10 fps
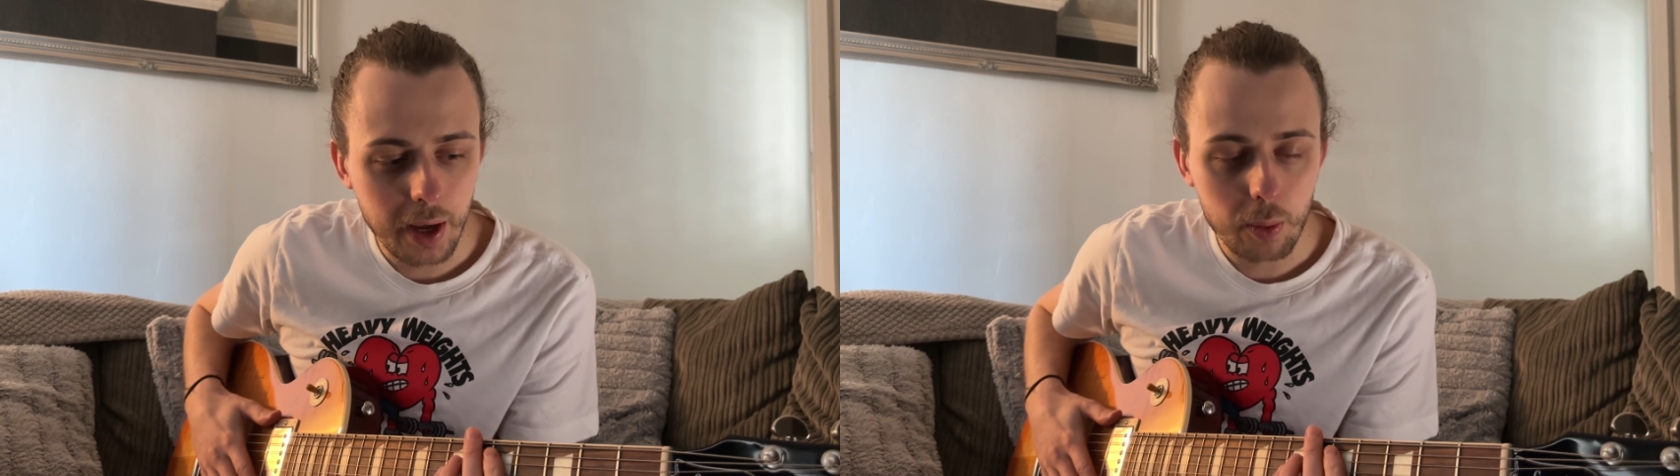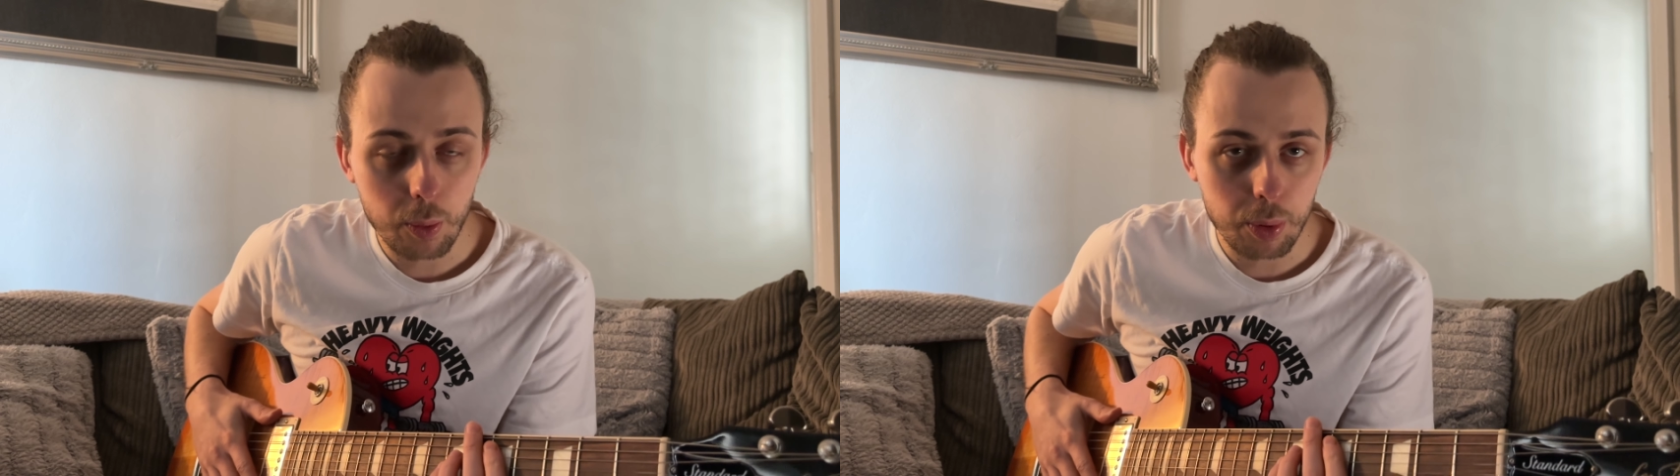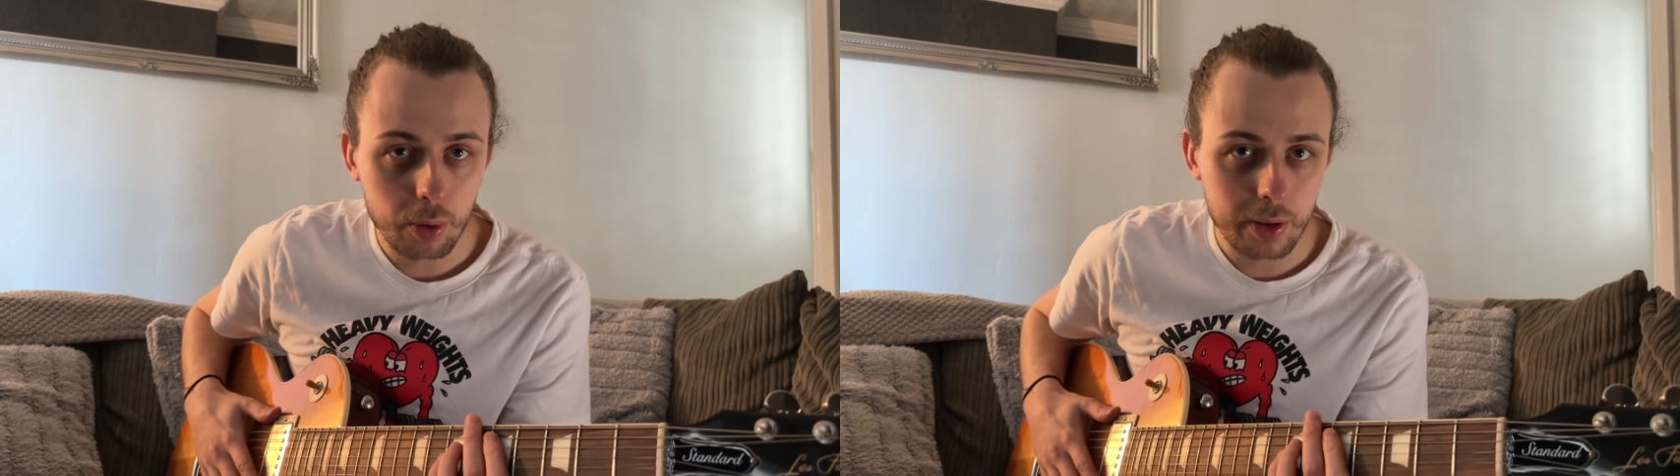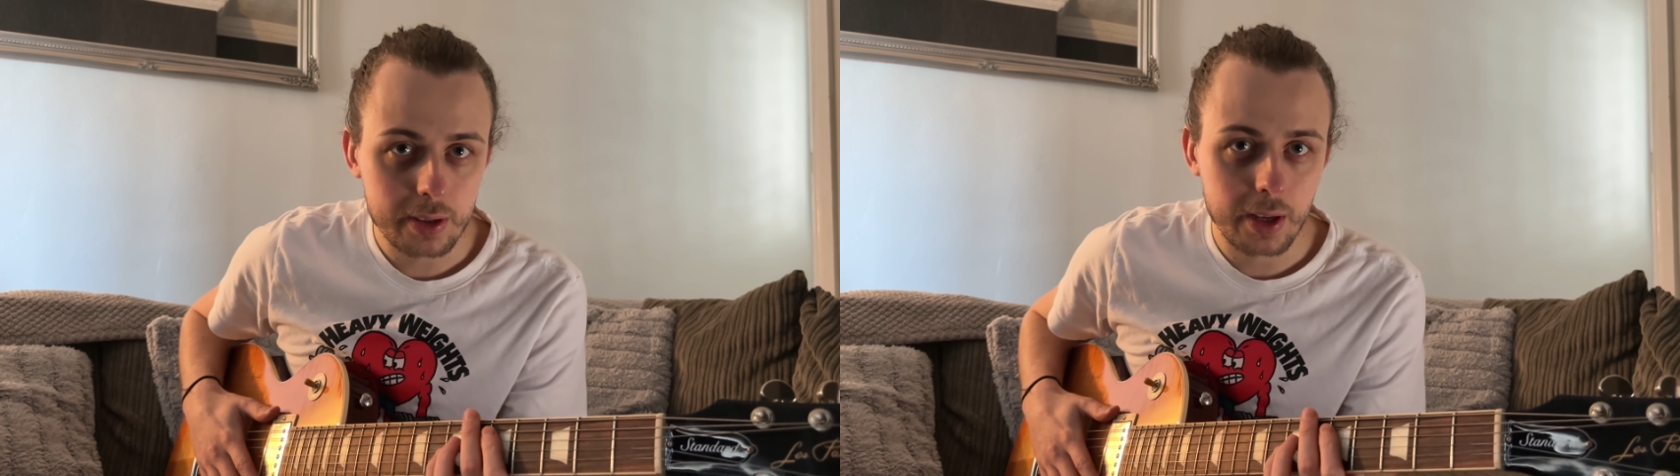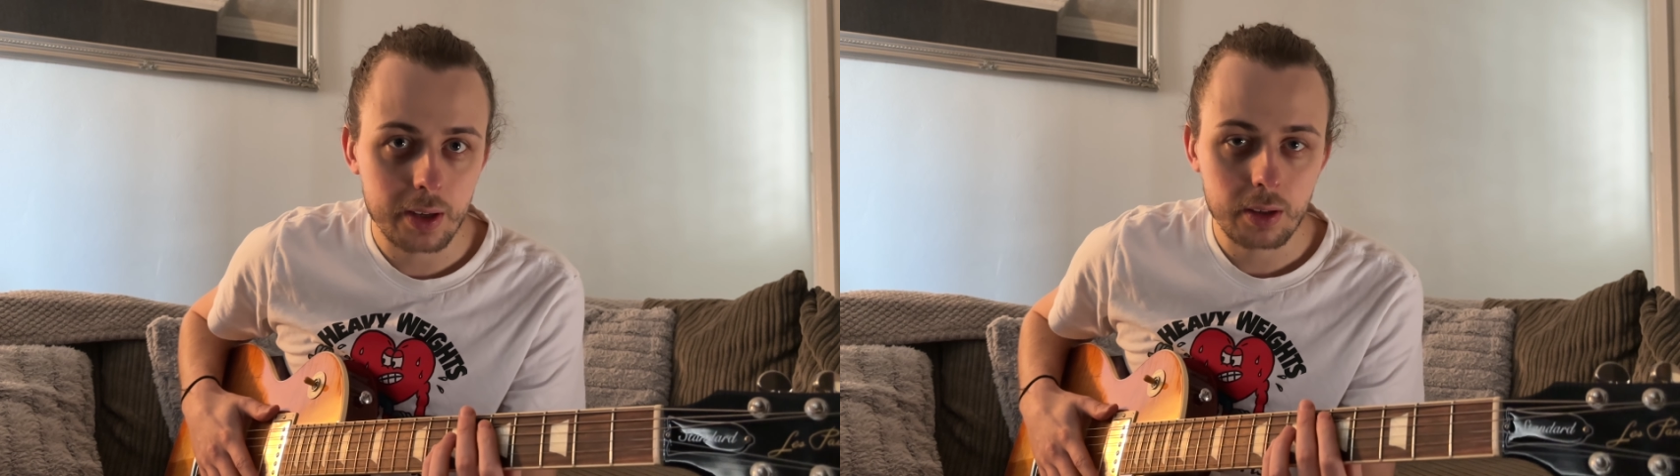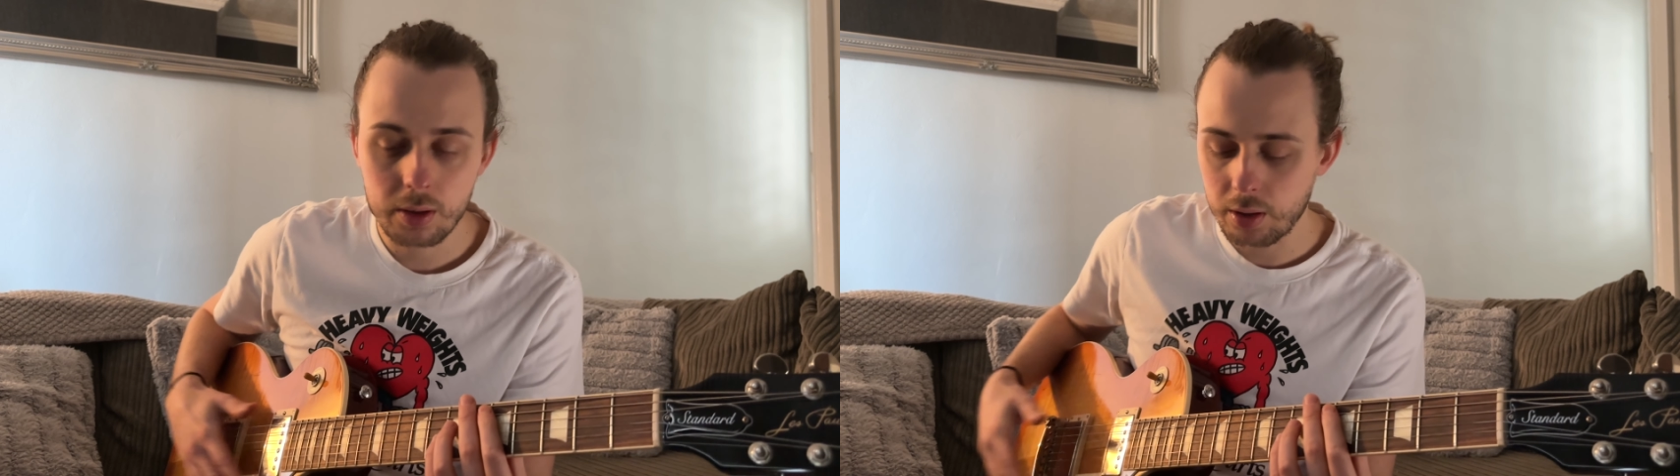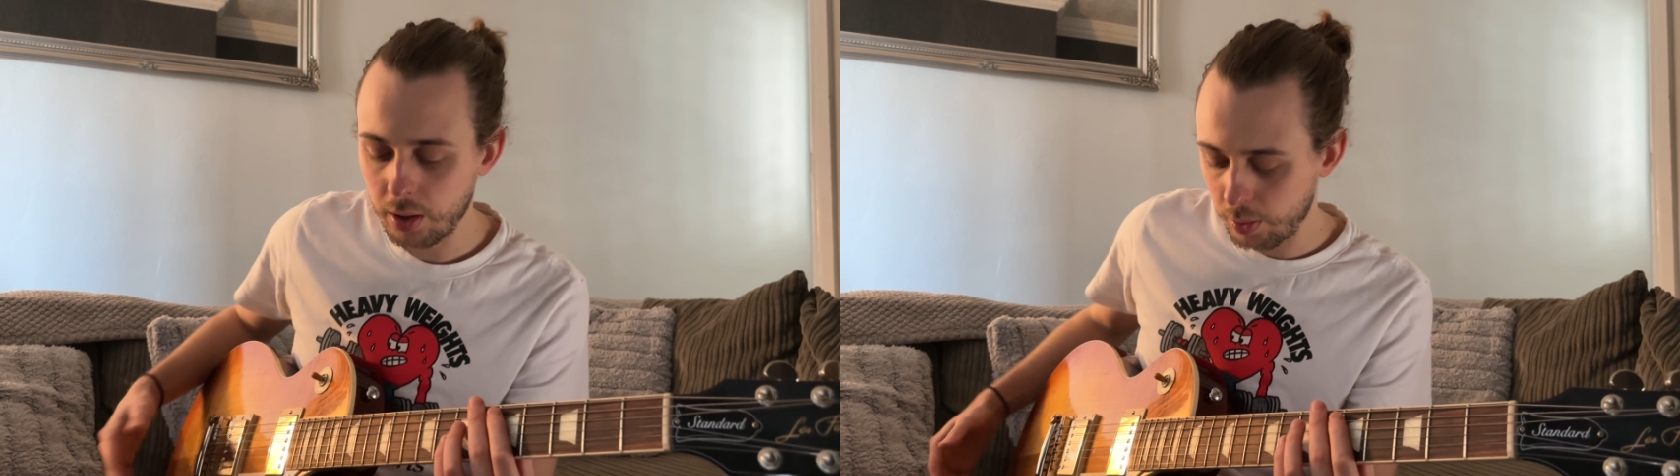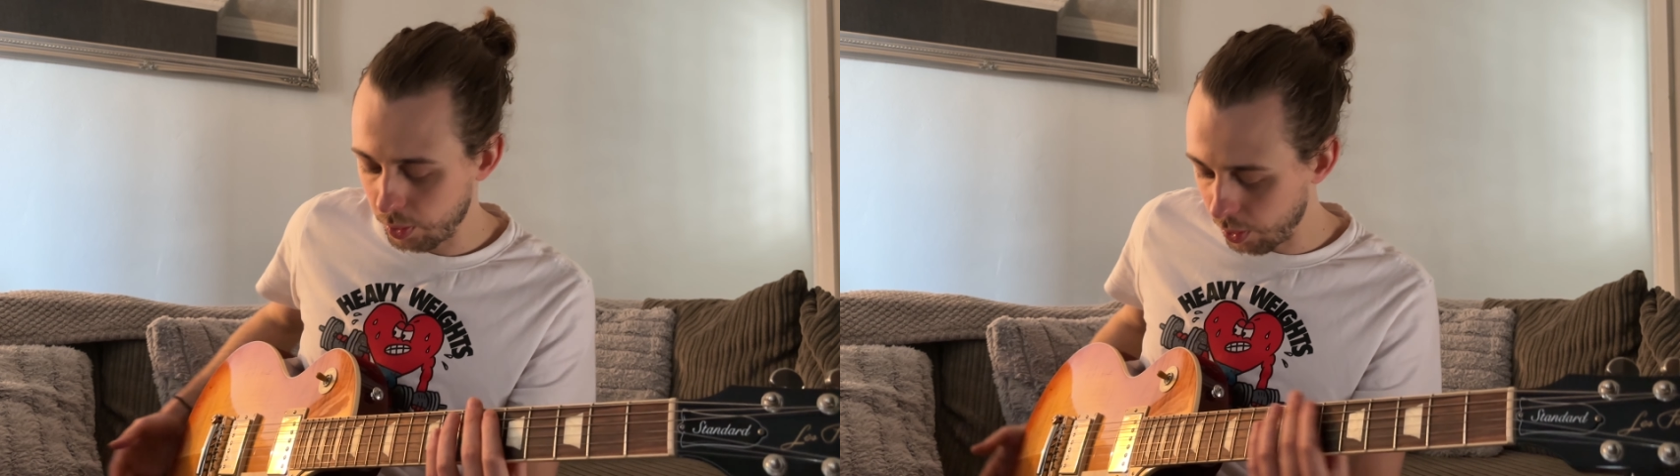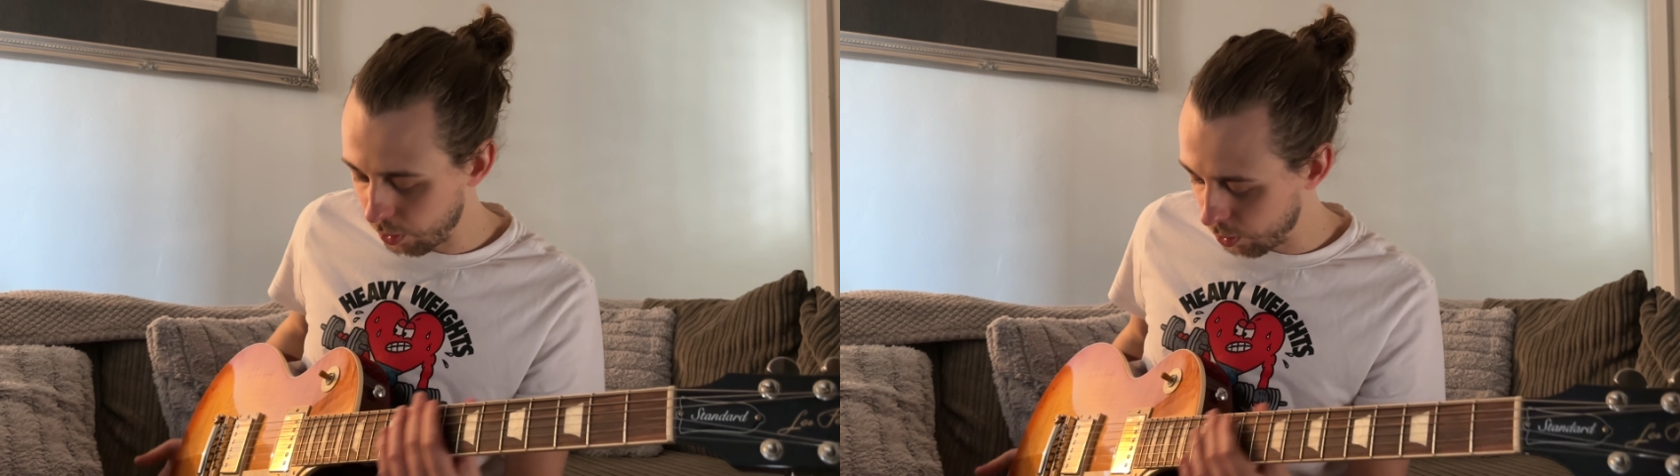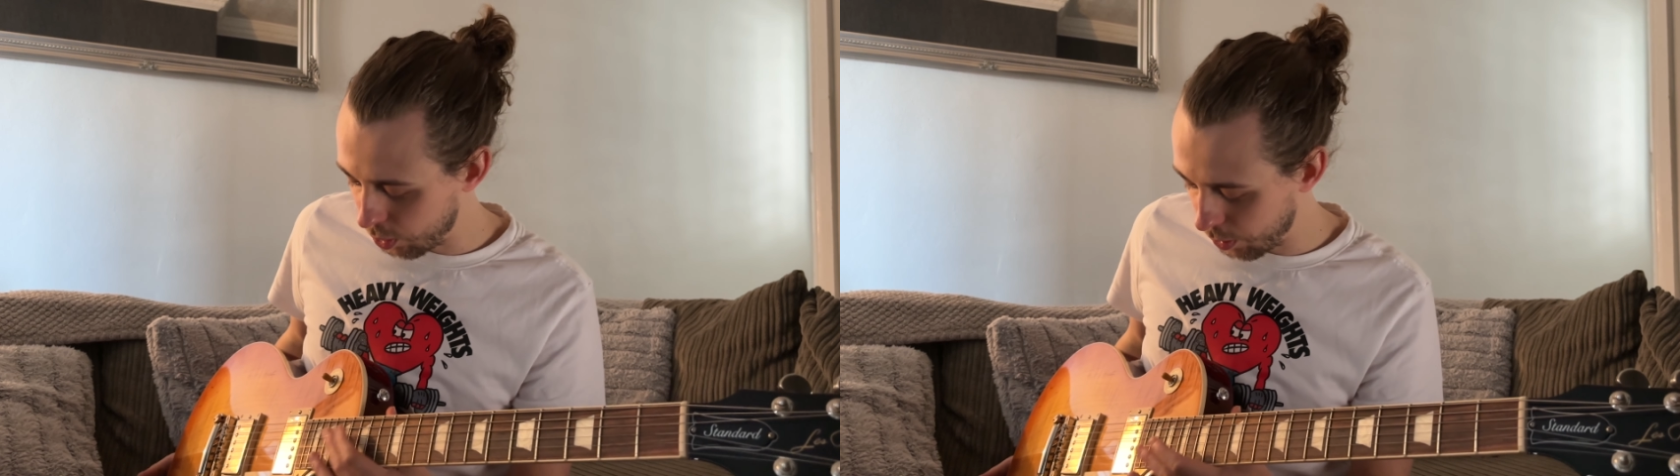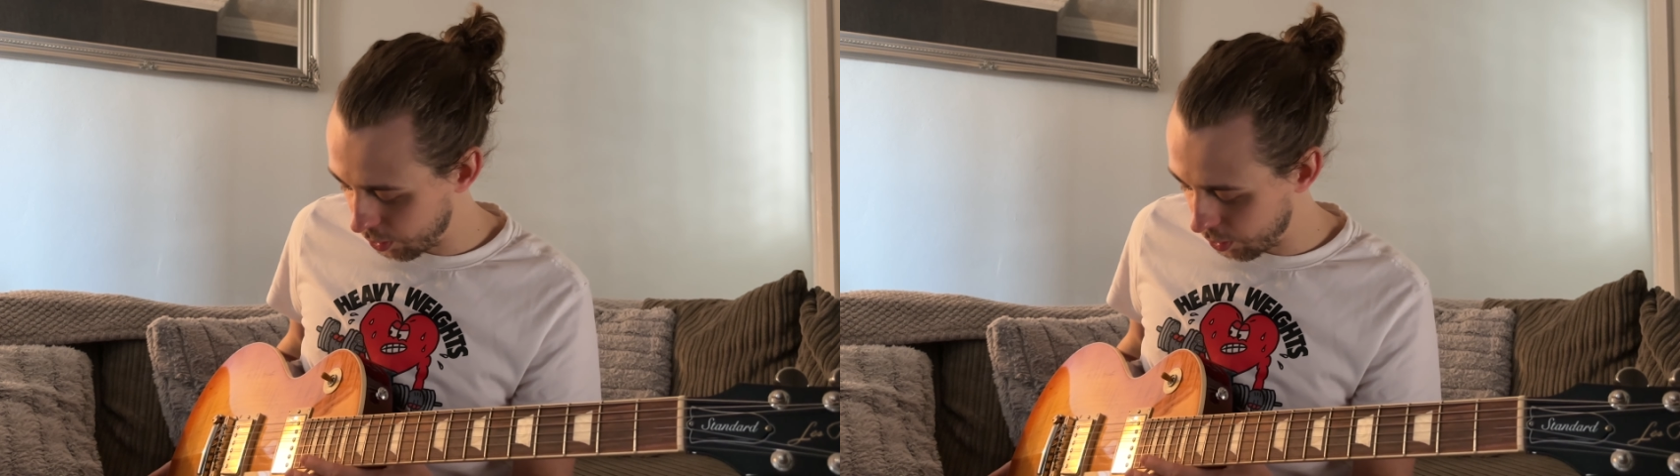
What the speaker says: we'll plug this in. We'll go through some of the